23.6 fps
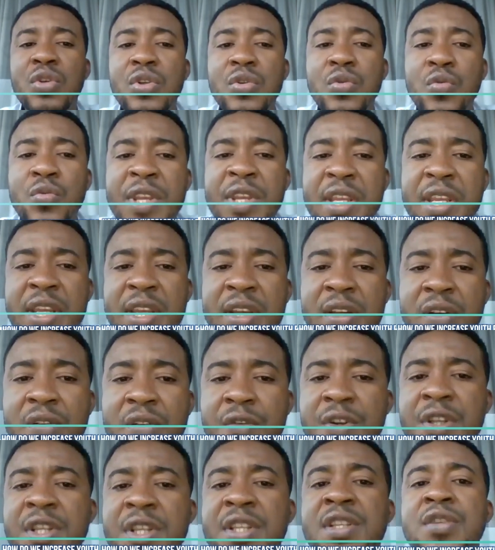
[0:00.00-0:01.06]
how
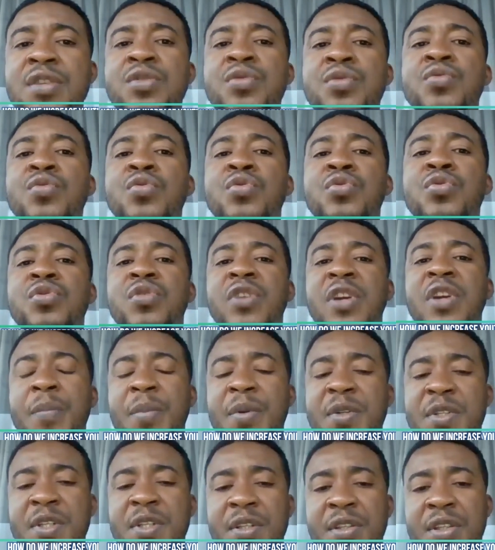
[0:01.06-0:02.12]
could we increase
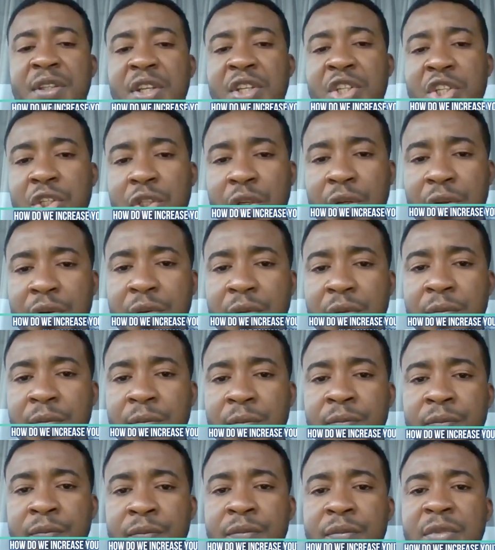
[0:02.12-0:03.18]
youth
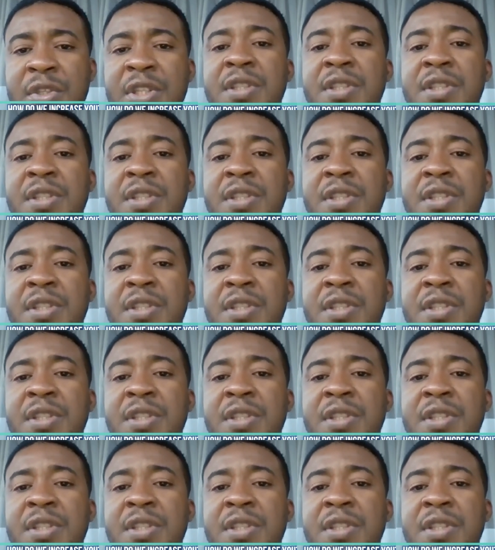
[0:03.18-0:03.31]
representation